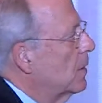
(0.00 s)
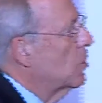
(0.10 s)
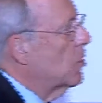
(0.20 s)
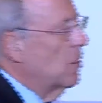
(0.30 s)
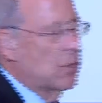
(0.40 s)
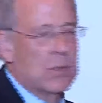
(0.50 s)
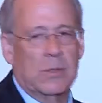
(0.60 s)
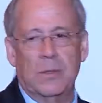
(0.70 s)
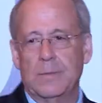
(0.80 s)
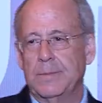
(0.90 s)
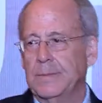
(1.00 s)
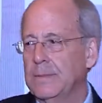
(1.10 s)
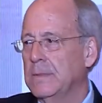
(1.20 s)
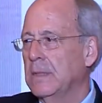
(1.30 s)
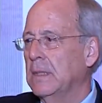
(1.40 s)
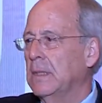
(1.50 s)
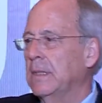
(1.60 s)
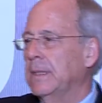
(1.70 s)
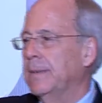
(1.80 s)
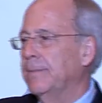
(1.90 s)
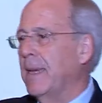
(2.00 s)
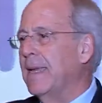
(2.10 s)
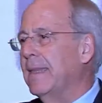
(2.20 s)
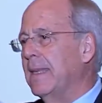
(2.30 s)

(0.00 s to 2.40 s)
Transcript: Churchill made